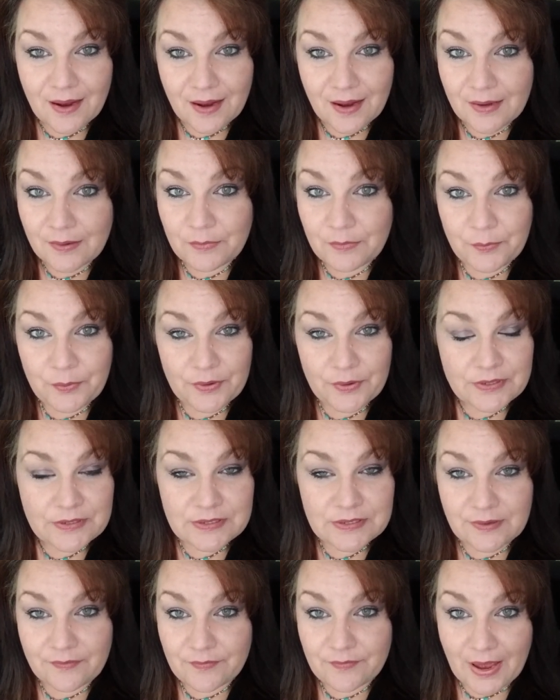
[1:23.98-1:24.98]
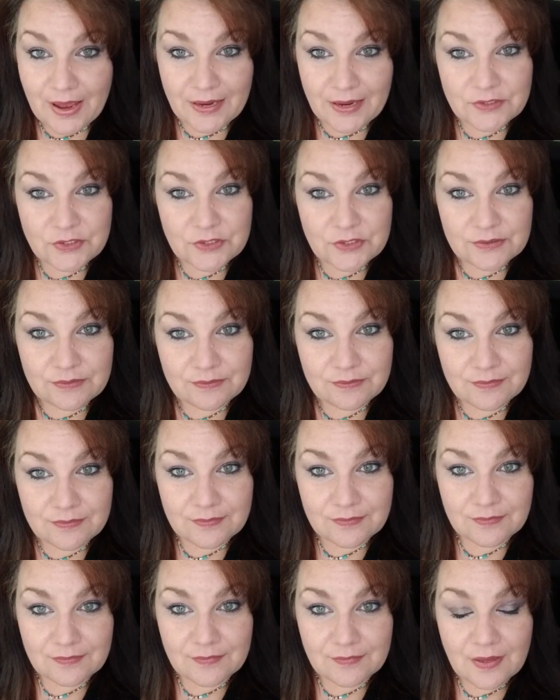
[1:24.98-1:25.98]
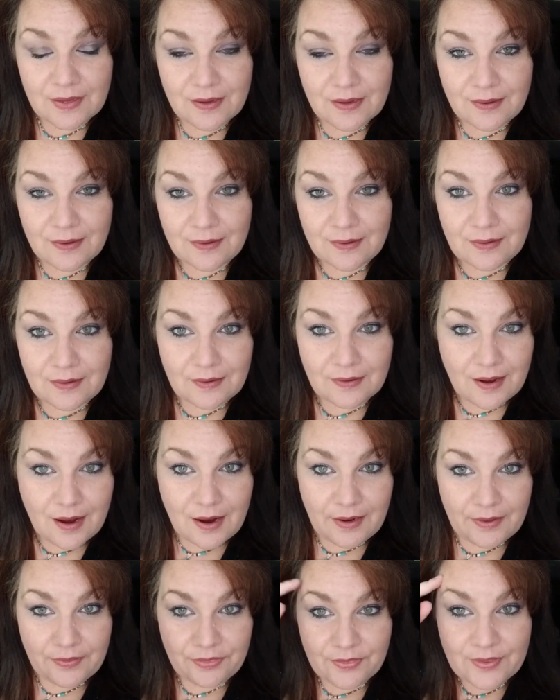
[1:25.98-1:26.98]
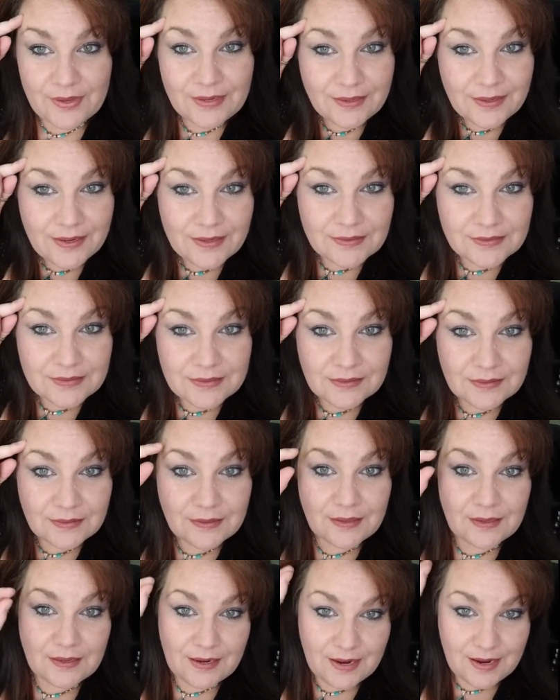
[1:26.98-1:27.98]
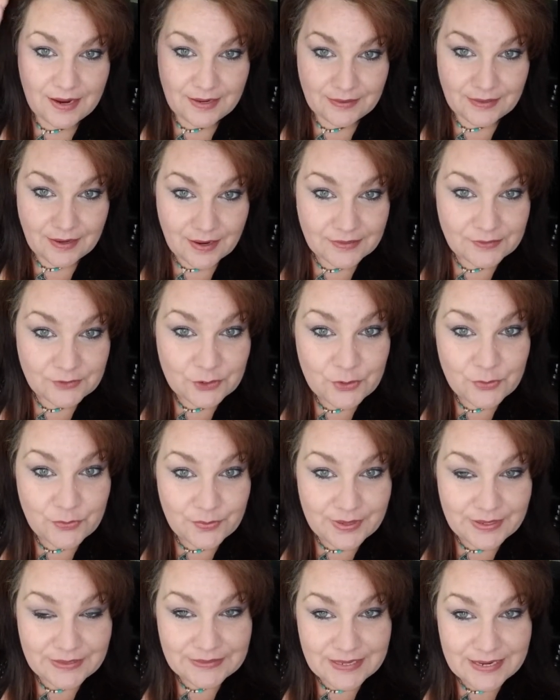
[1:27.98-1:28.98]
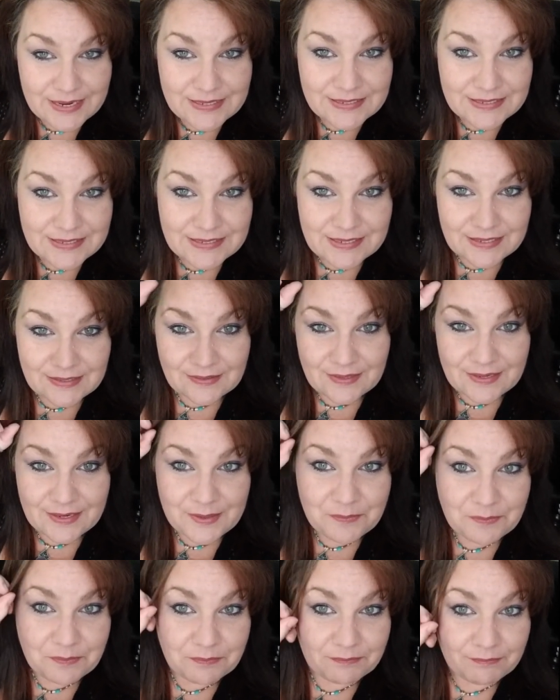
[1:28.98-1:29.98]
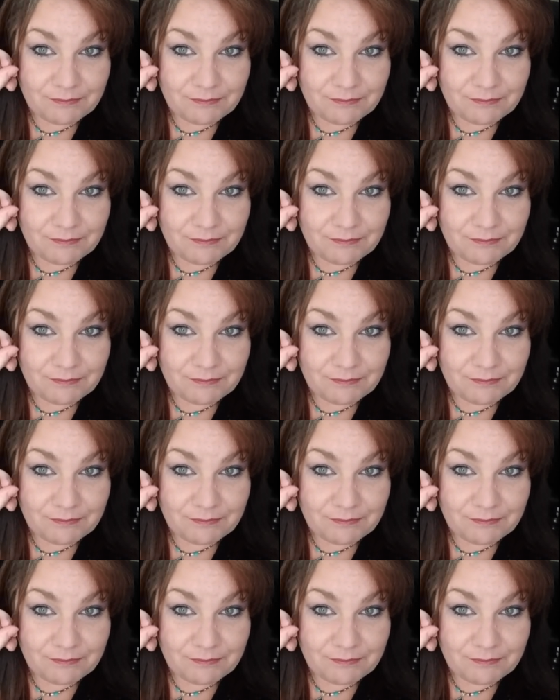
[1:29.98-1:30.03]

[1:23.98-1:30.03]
I'm a person of action. I think it and I do it instantly.